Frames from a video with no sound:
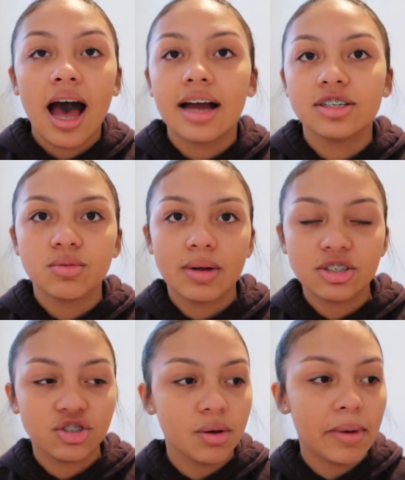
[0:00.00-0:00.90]
I just want
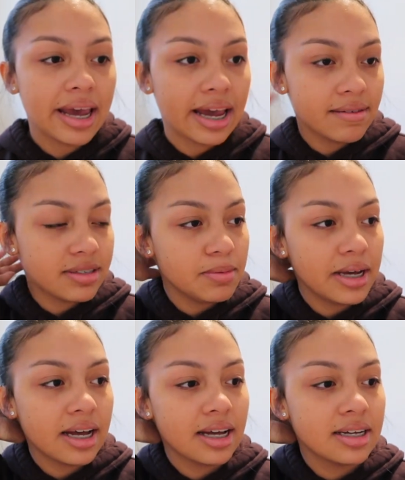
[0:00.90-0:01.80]
to show my gifts
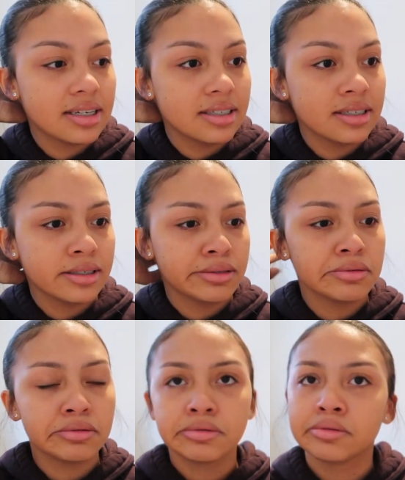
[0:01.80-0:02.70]

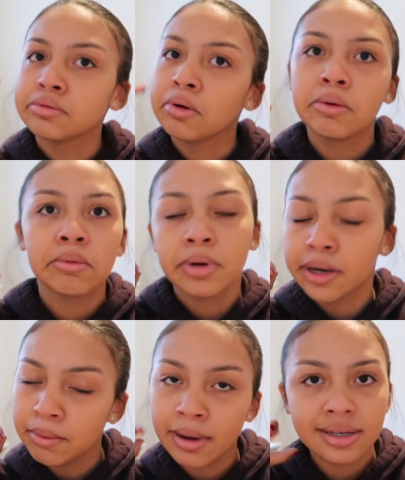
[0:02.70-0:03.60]
because who
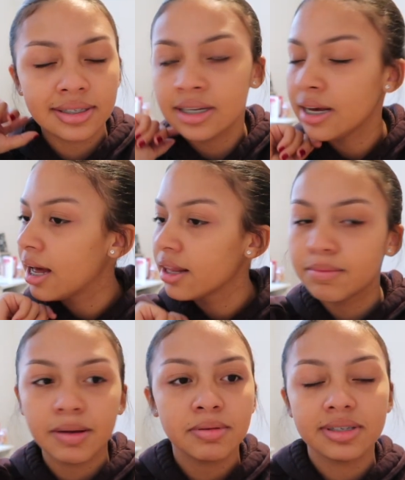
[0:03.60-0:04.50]
wouldn't want to see other
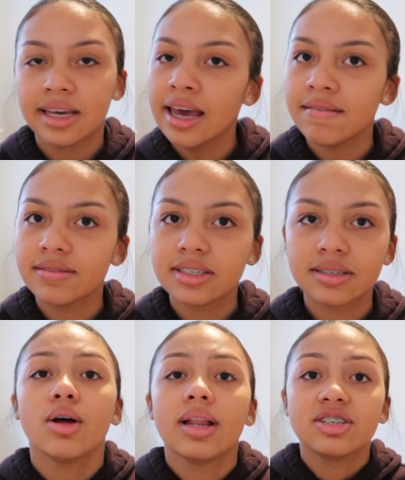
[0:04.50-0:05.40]
people's gifts?
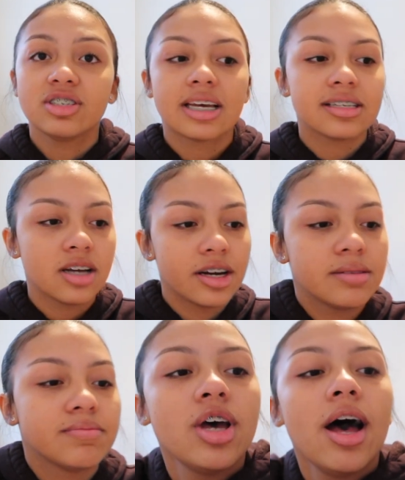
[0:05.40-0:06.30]
So let's just get
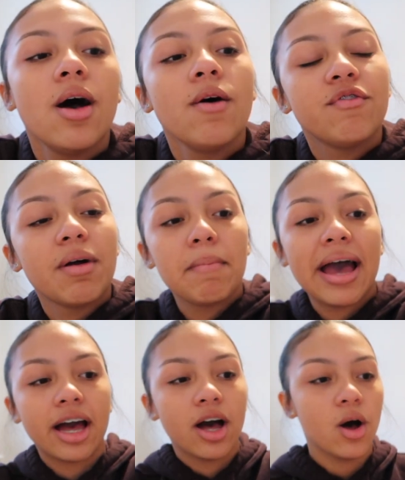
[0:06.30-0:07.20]
started. So from
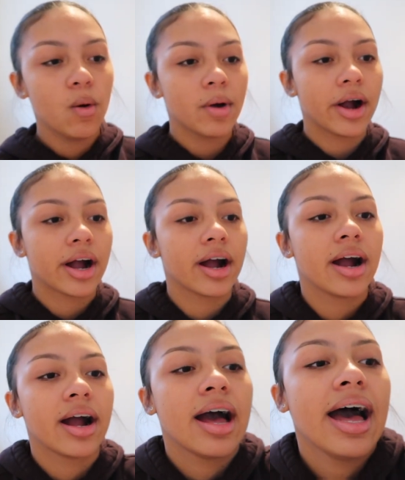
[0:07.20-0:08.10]
my
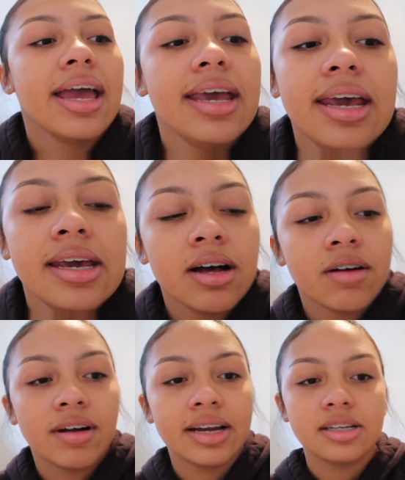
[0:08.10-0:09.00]
coworker, I ate
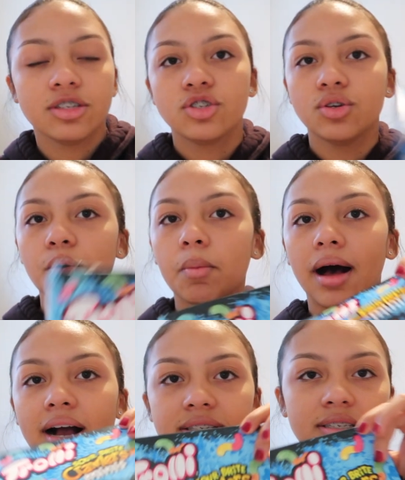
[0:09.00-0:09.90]
already two
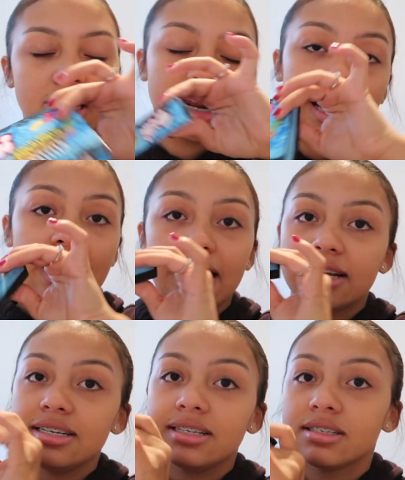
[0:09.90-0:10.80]
boxes of the
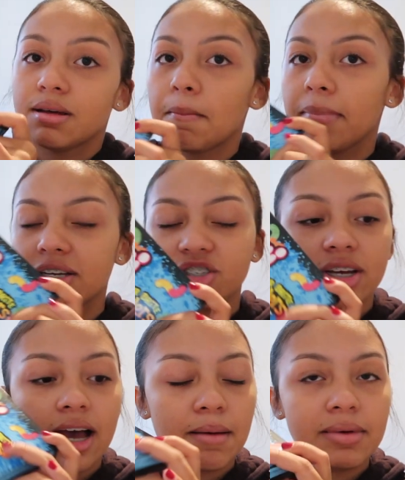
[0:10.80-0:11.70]
candies but
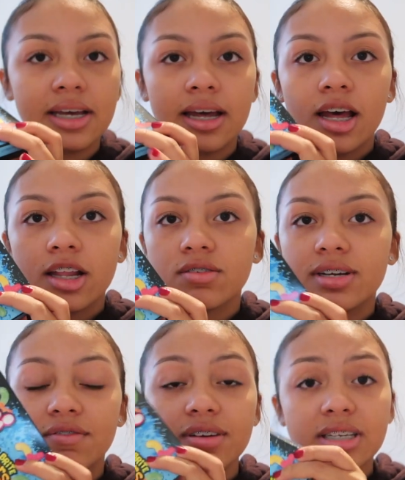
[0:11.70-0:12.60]
she got me
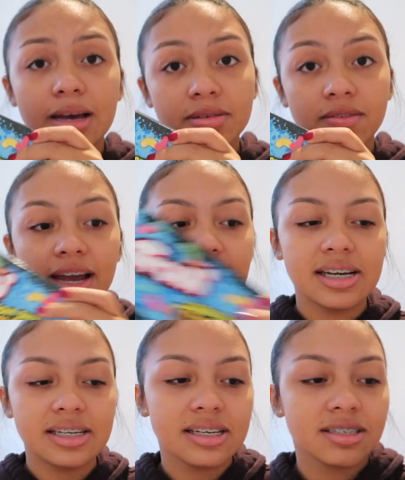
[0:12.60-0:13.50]
three different types of
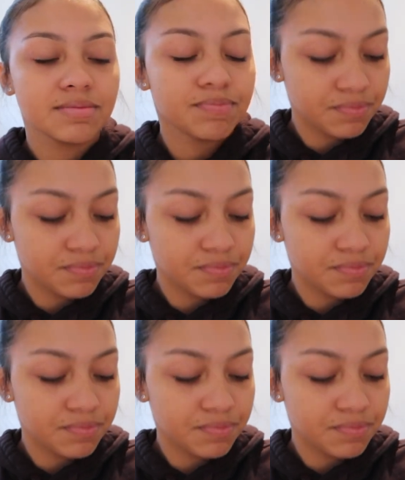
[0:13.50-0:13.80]
candies